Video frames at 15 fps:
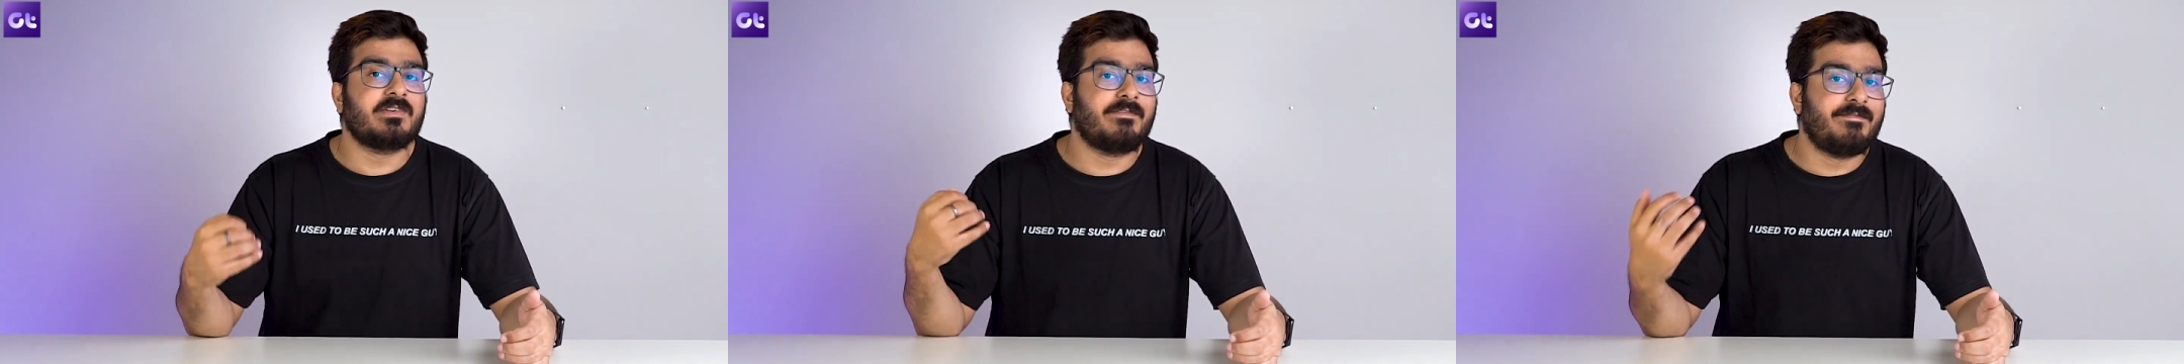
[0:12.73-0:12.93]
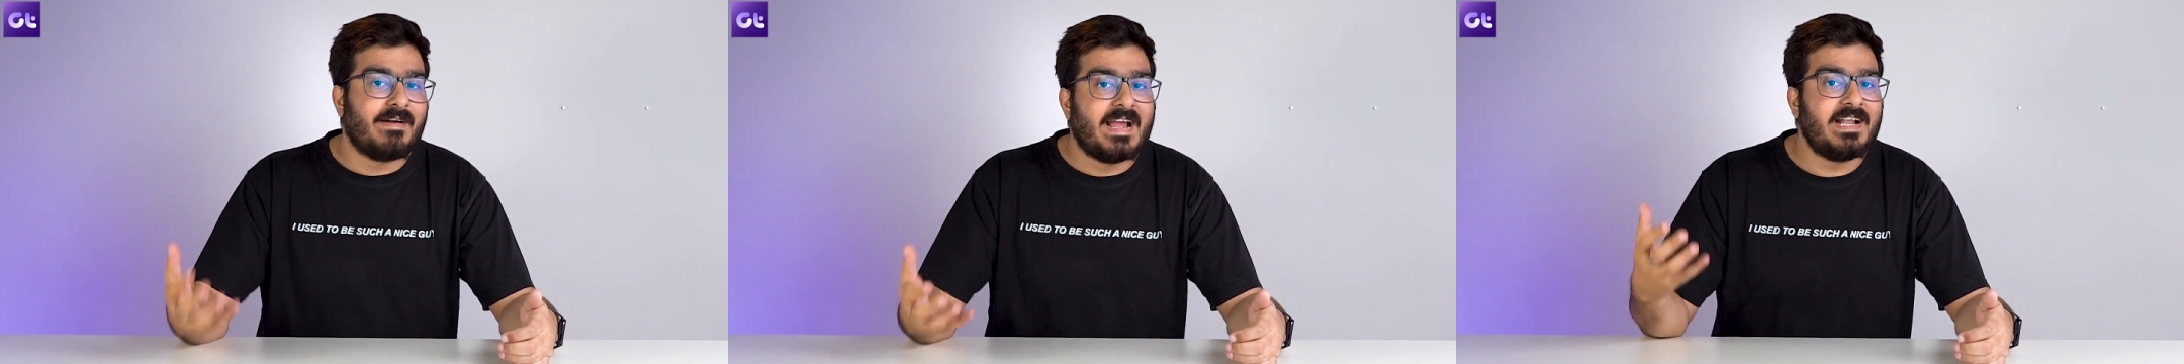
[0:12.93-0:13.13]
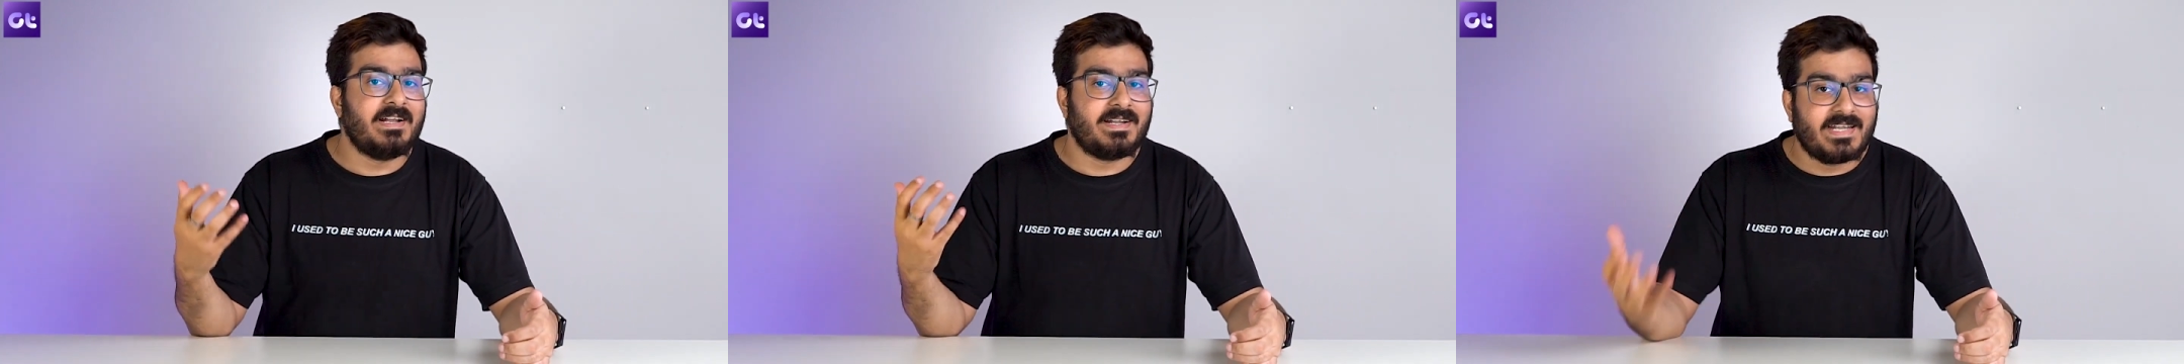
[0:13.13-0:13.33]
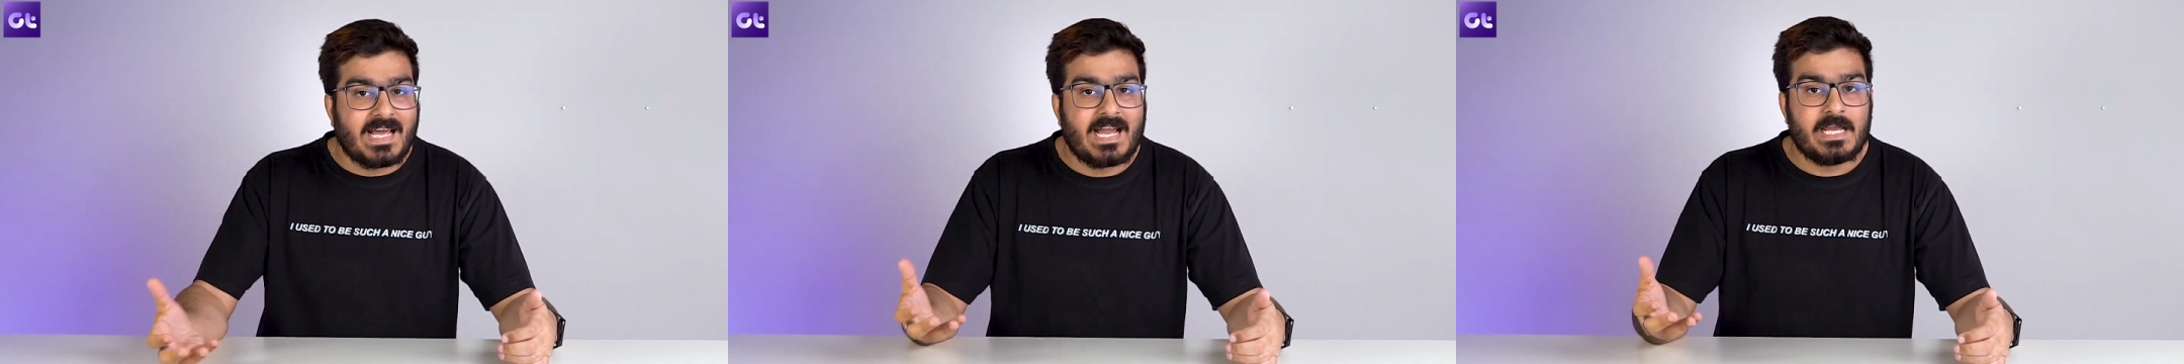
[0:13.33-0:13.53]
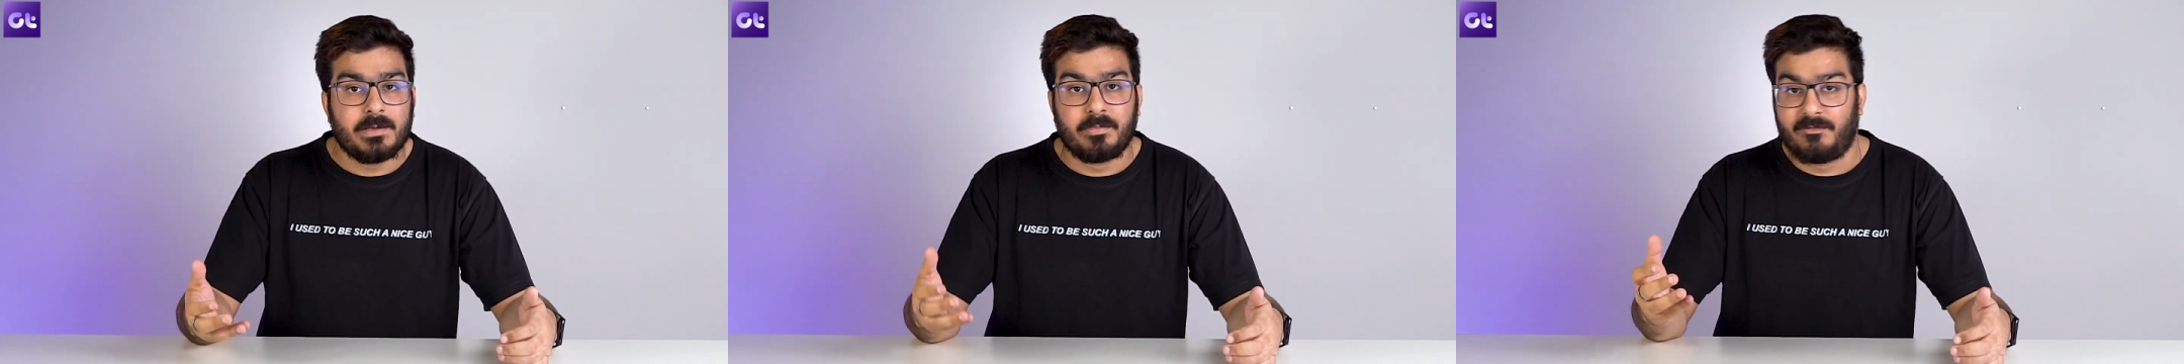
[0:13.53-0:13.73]
the file
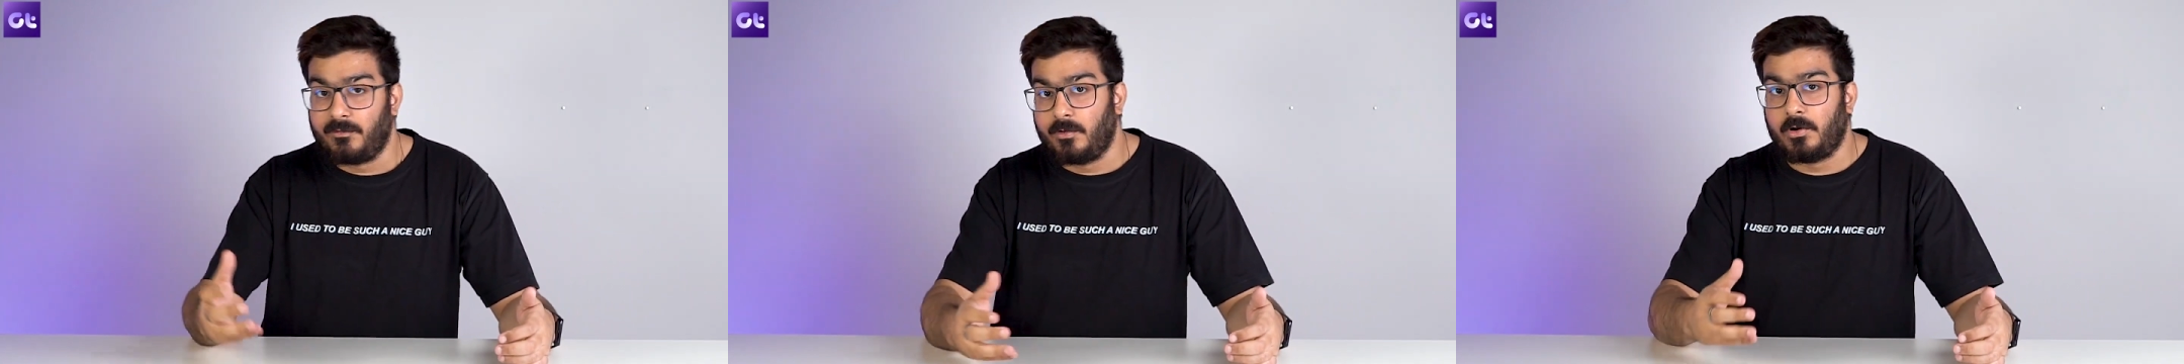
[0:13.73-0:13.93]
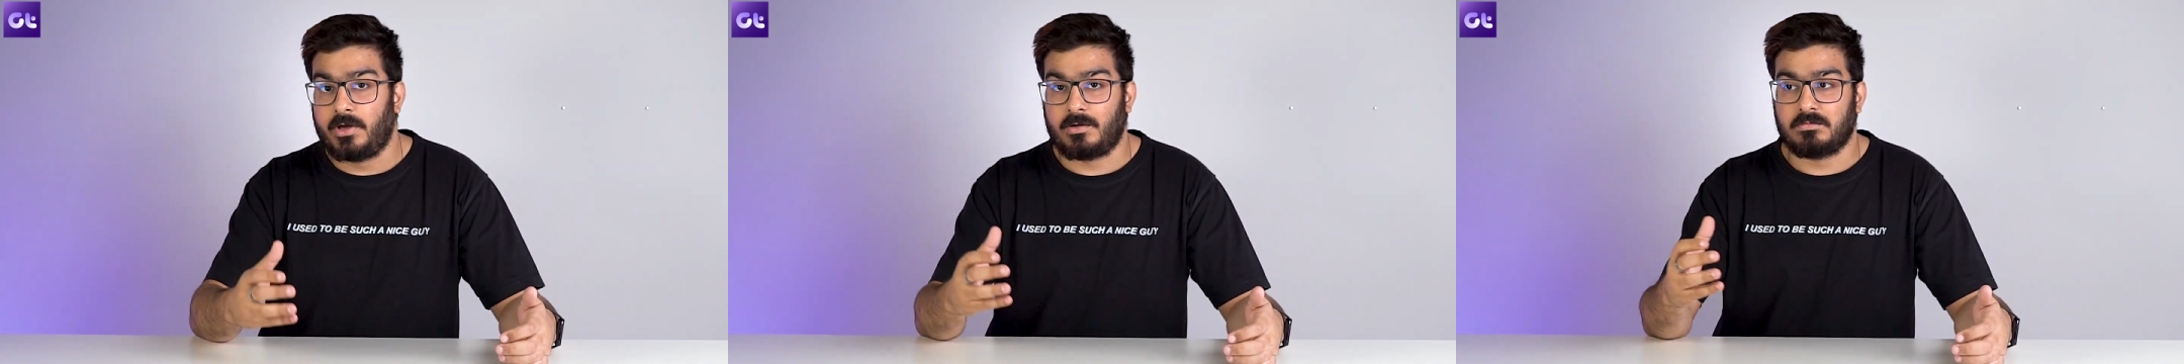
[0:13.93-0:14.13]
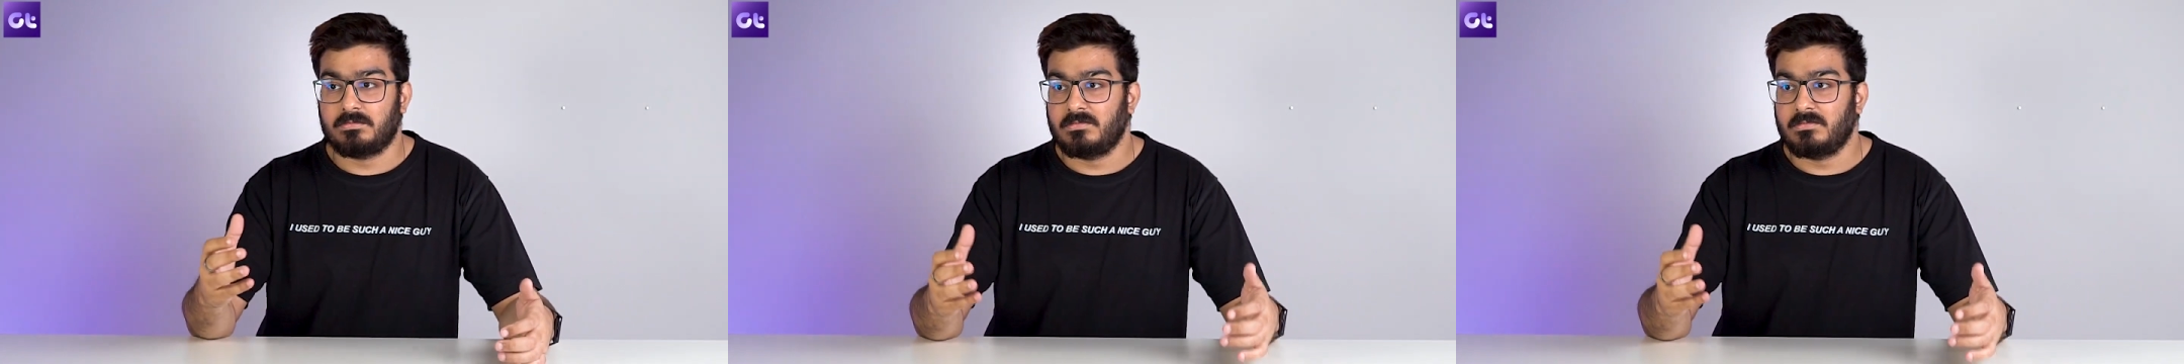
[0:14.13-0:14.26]
type for